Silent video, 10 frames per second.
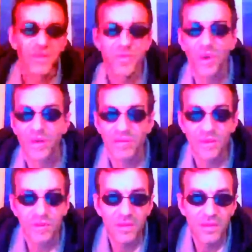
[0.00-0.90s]
It's
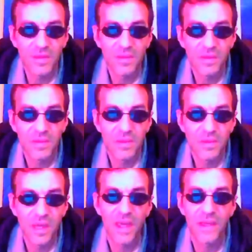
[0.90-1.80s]
wonderful.
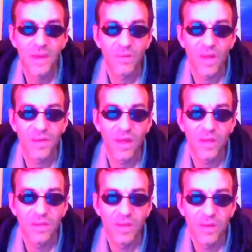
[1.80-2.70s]
Yeah, no, I'm not
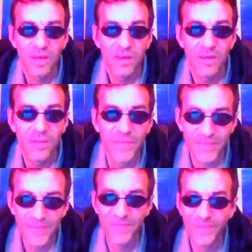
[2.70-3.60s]
dead.